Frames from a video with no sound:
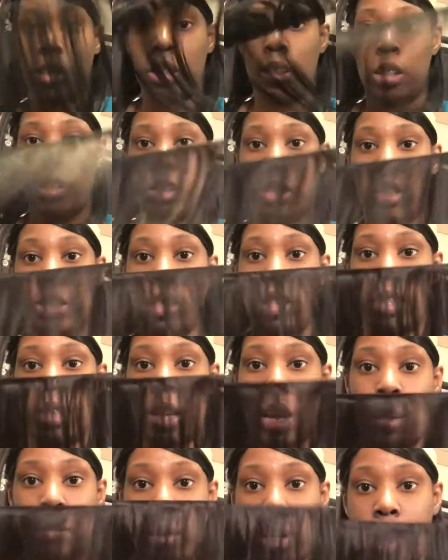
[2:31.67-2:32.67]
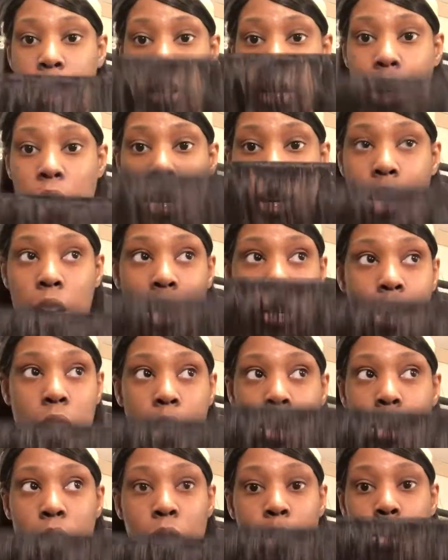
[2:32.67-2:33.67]
This is not much hair to
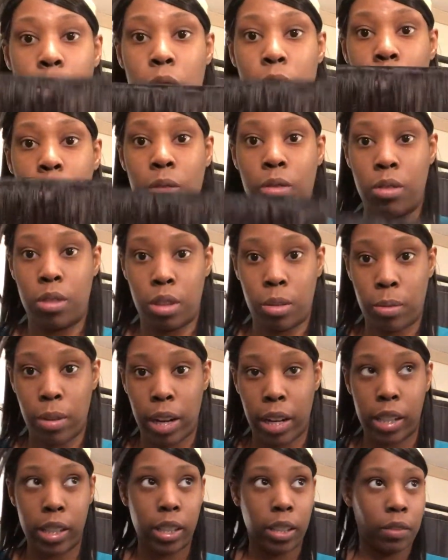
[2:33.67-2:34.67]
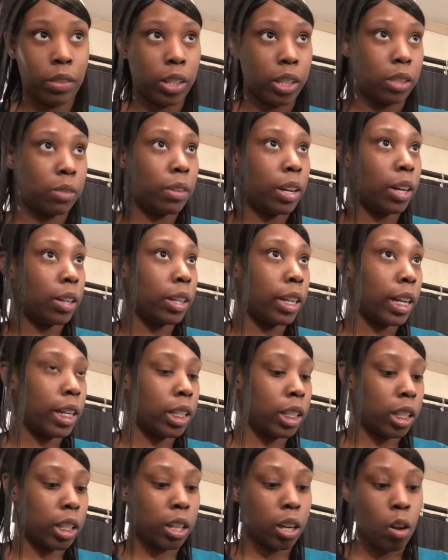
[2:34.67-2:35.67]
do the rest of this
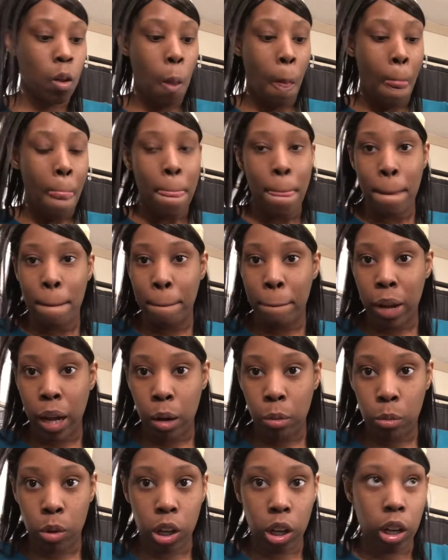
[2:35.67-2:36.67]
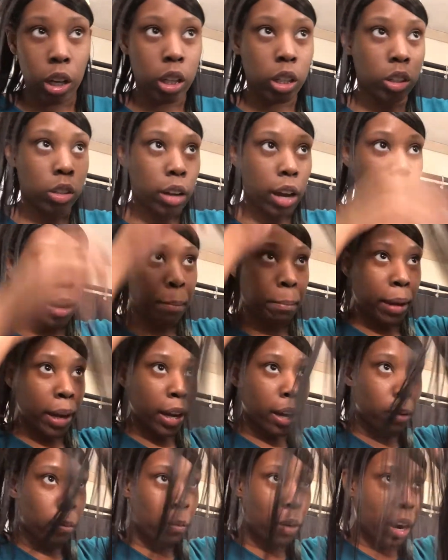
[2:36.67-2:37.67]
foundation. But we're going to try to make
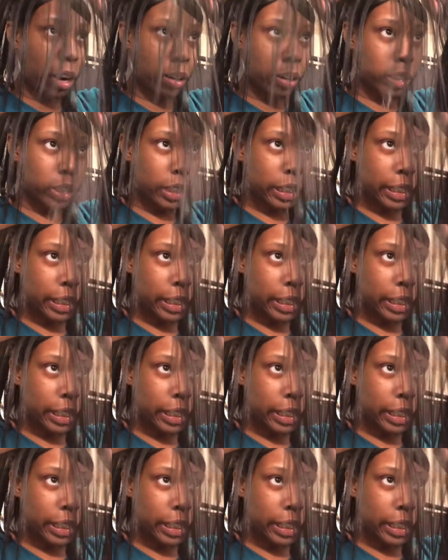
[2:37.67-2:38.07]
it work.